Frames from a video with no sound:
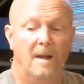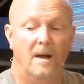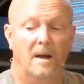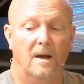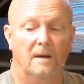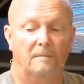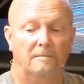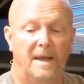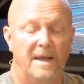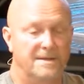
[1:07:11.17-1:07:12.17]
uh,
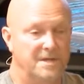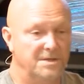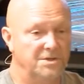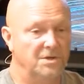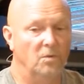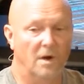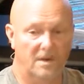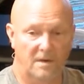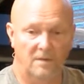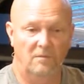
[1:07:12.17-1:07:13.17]
pay attention to what,
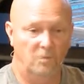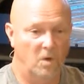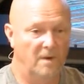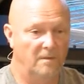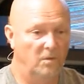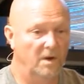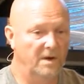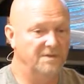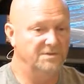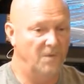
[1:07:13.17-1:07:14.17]
what, what
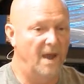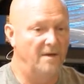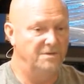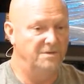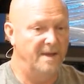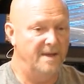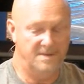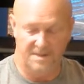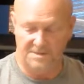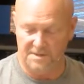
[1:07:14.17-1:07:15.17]
is around you. Pay
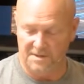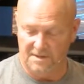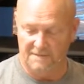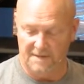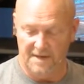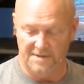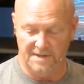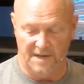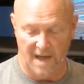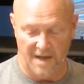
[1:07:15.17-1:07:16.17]
attention to the things
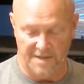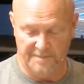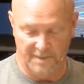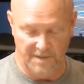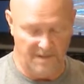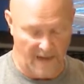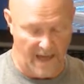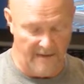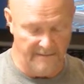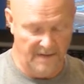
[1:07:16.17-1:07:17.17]
that God has put in your
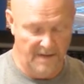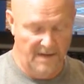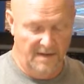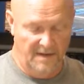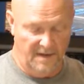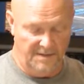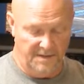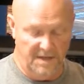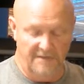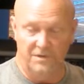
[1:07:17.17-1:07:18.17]
life uh,
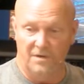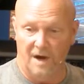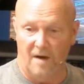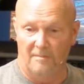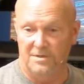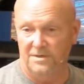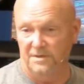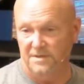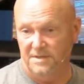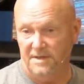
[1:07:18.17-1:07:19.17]
to give you an
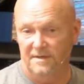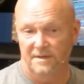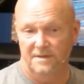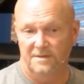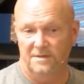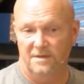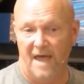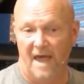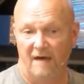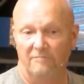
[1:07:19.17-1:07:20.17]
opportunity to
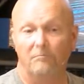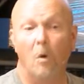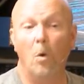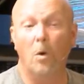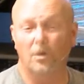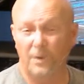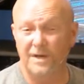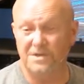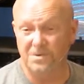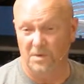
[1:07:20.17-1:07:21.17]
have more
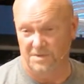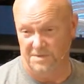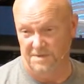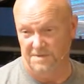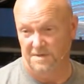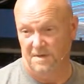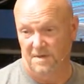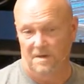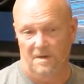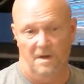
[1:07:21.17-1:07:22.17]
resources
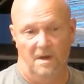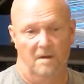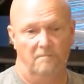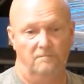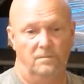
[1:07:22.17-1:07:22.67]
uh,